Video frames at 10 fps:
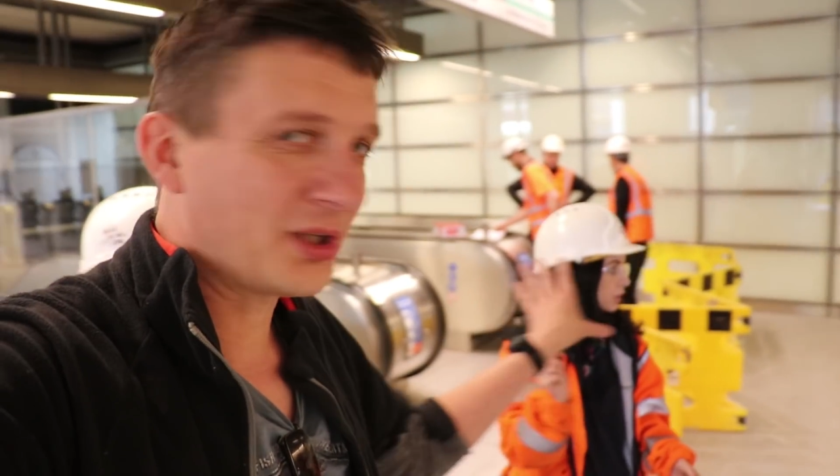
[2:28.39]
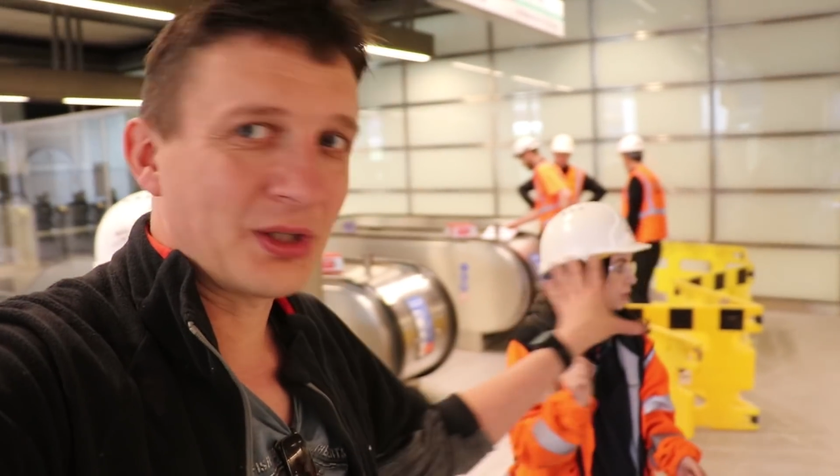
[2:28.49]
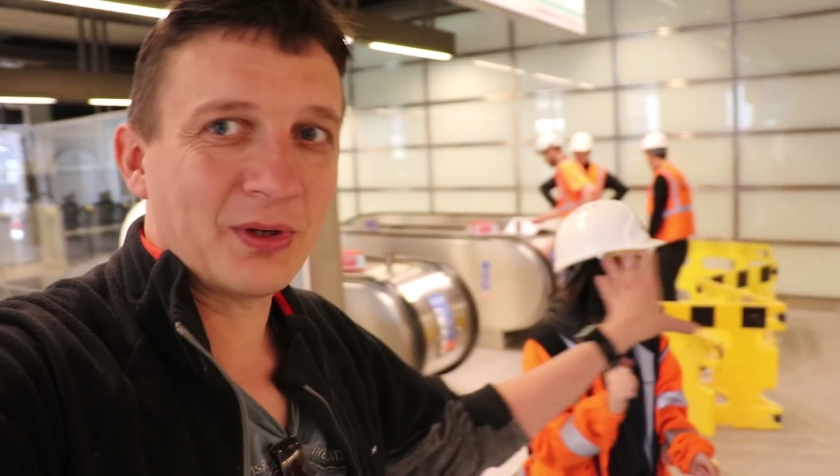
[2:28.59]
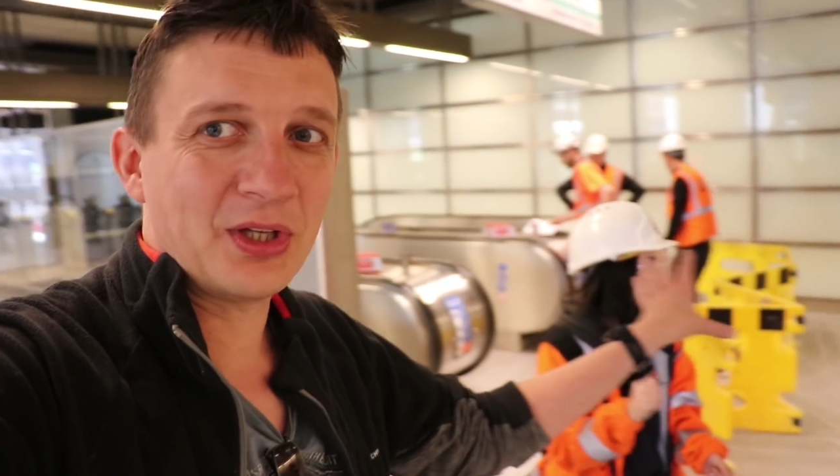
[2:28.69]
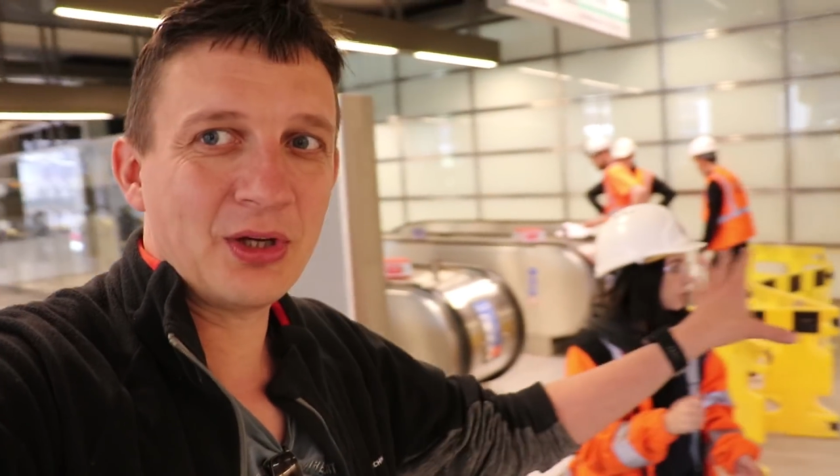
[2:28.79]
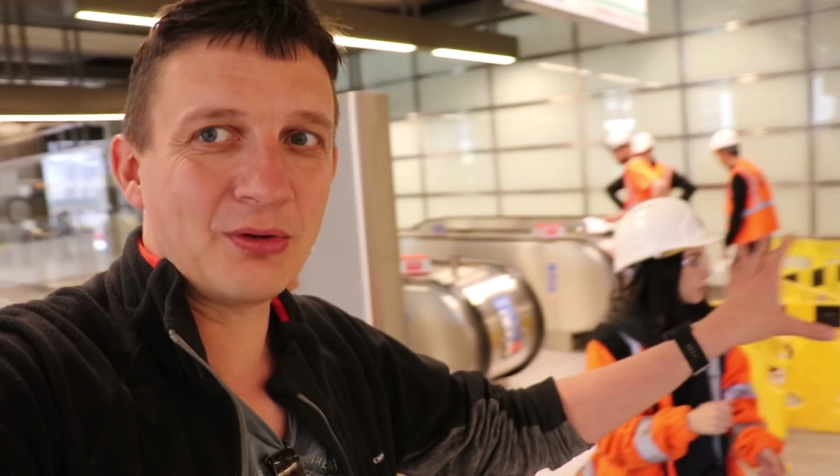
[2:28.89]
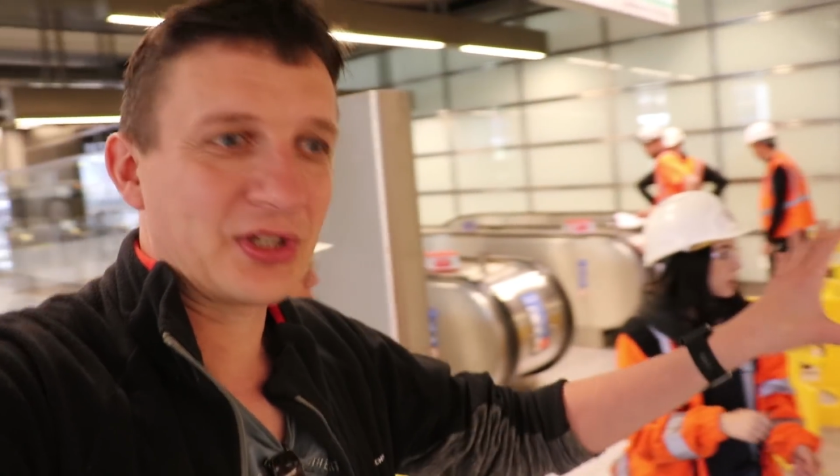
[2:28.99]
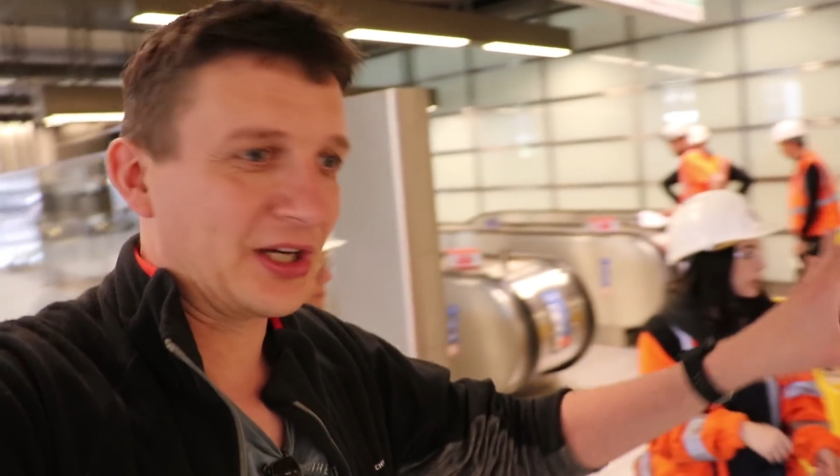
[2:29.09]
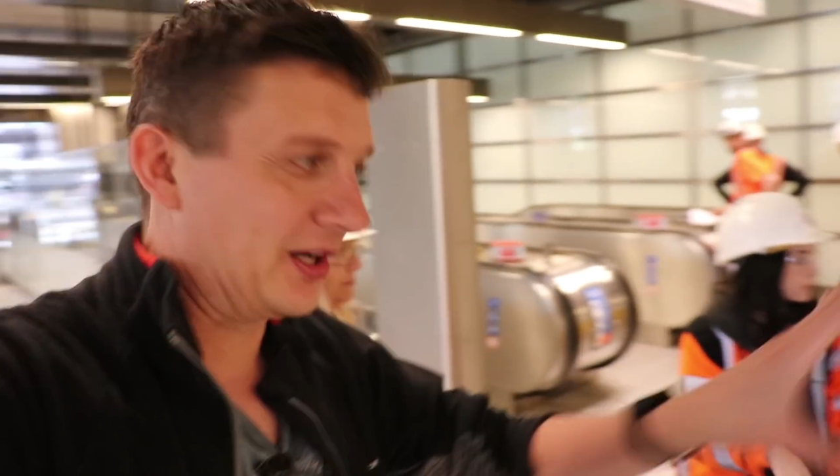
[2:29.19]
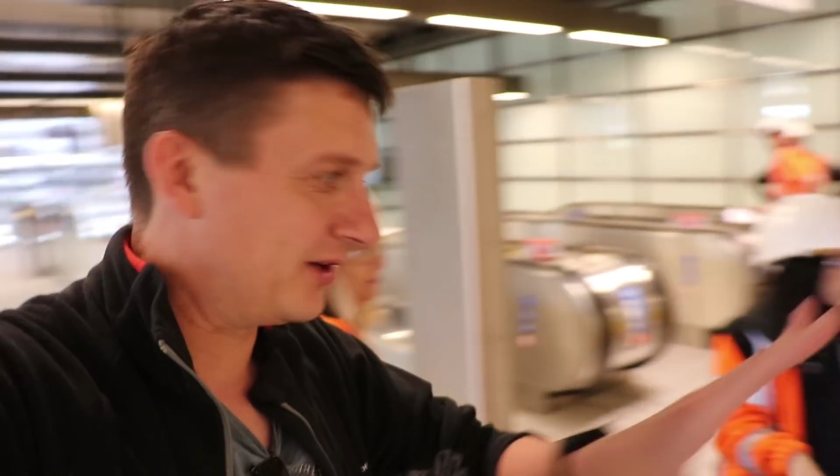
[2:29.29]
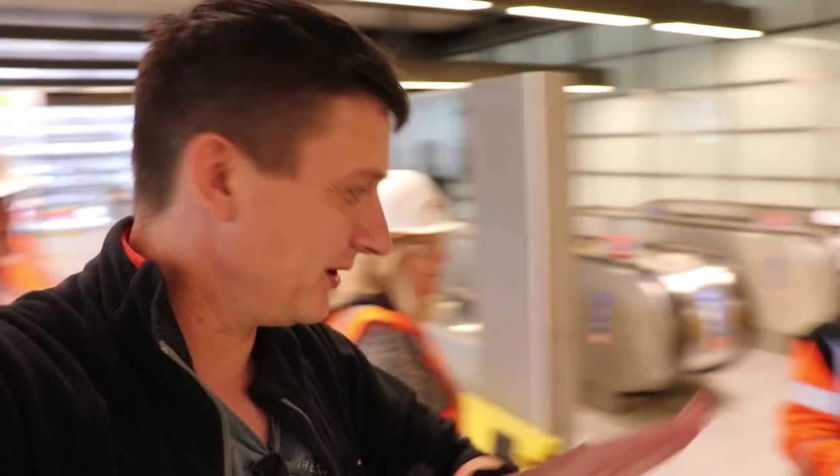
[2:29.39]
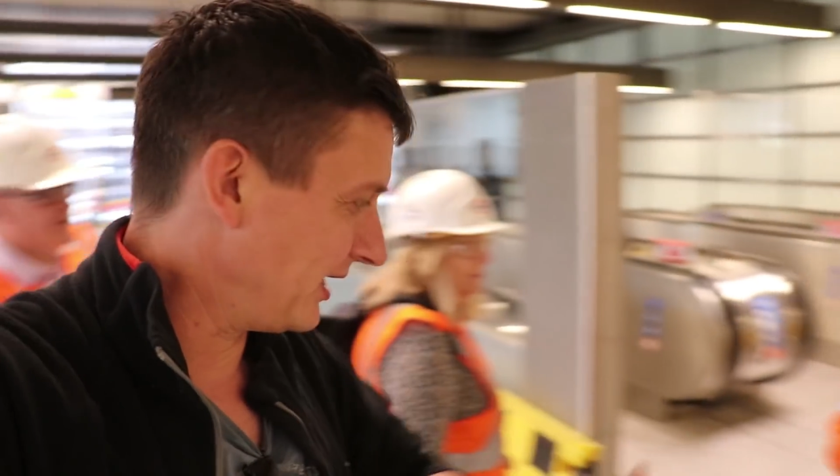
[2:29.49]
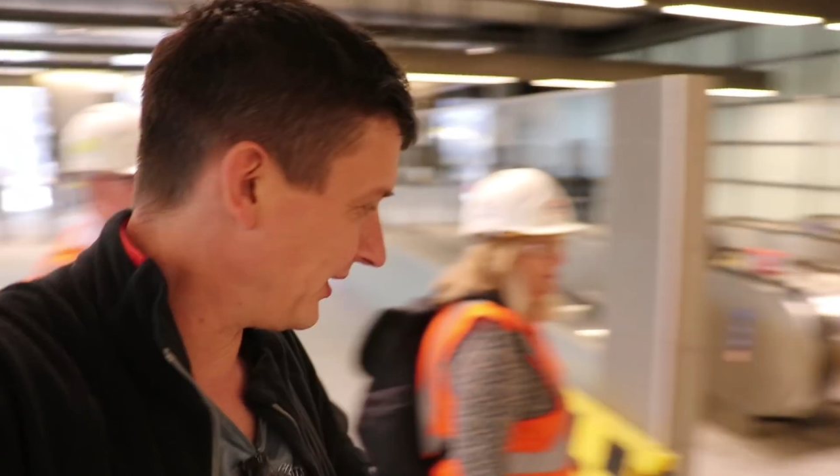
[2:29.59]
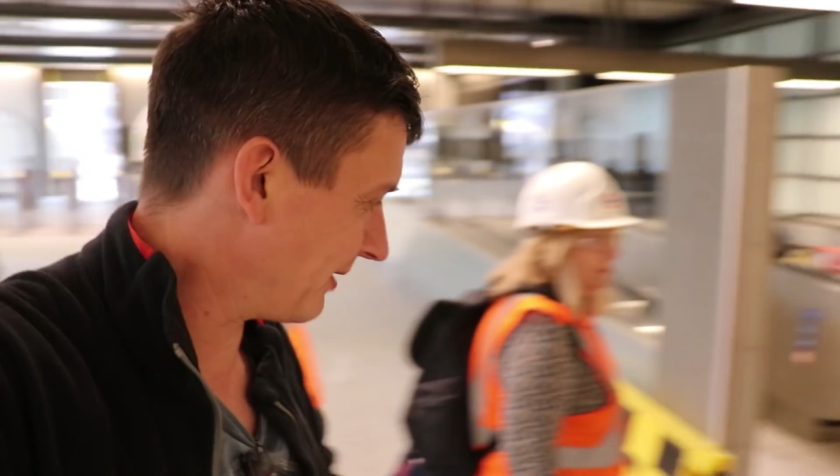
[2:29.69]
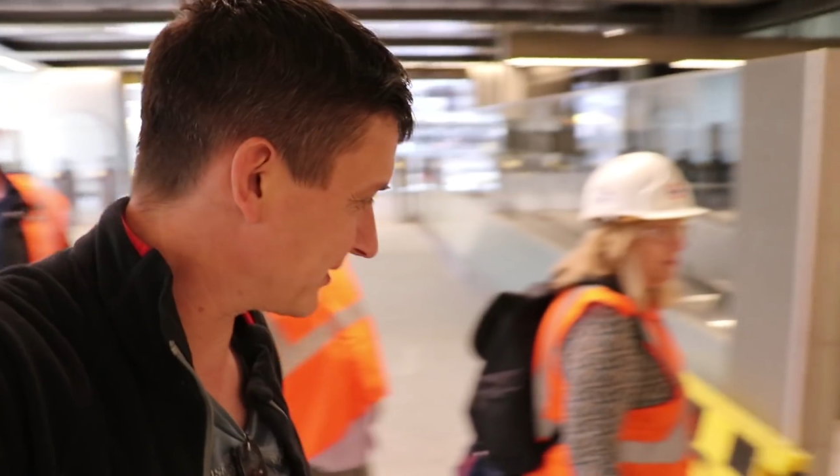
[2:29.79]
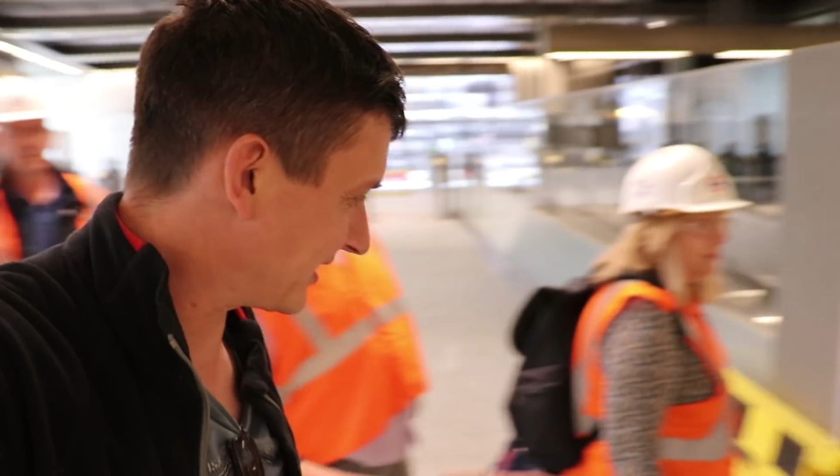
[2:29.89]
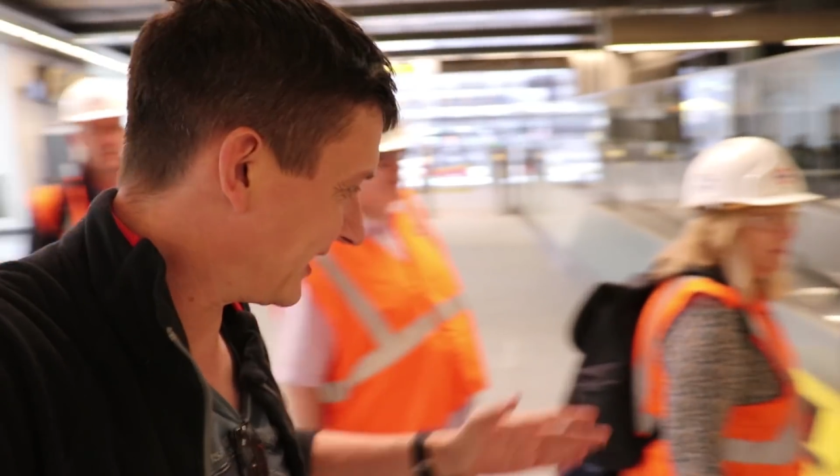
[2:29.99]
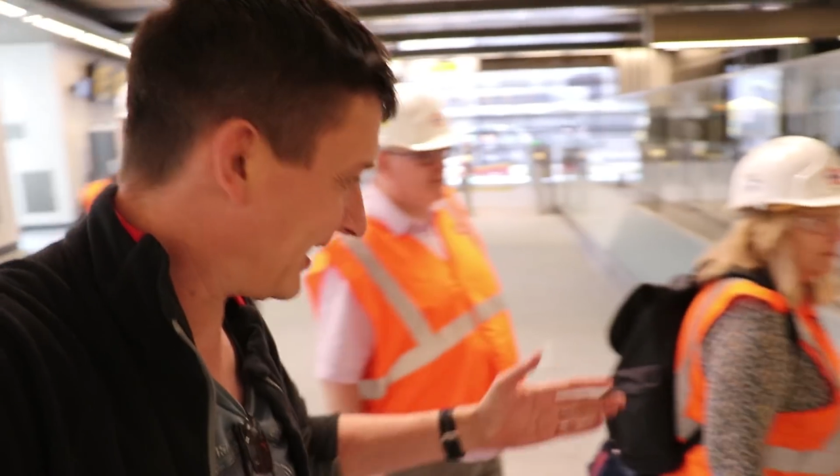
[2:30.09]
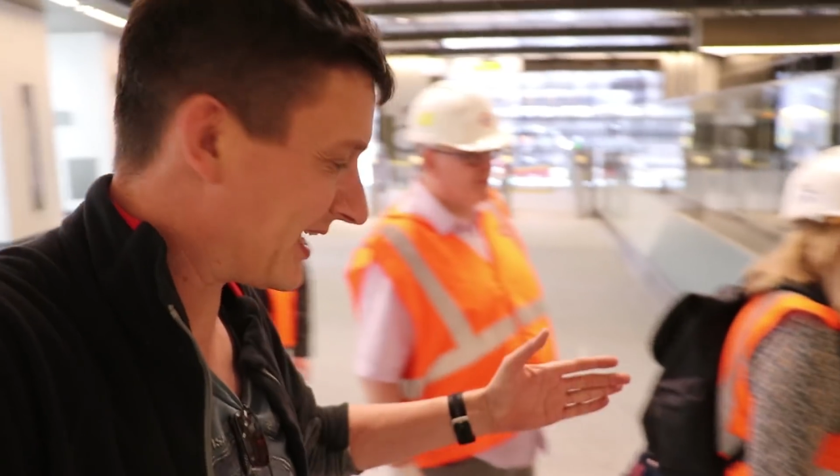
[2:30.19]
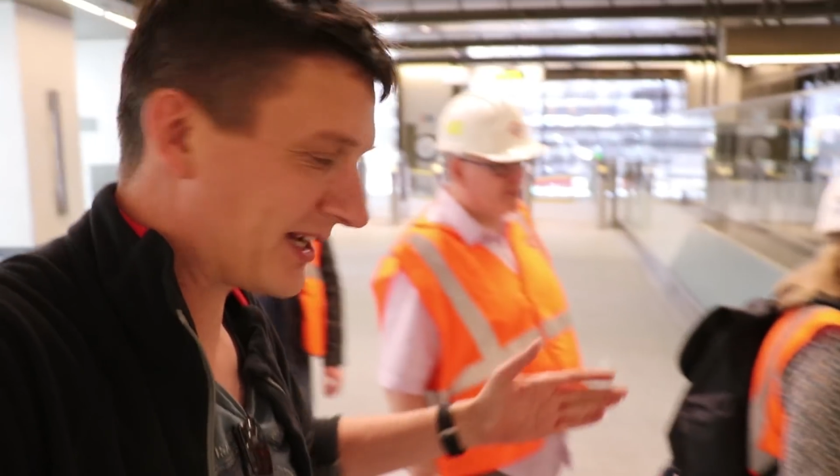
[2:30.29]
could do a U-turn and there was a
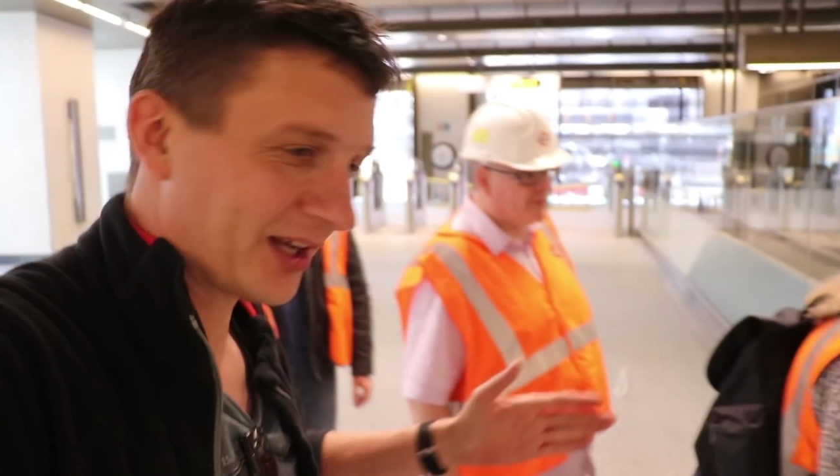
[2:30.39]
gate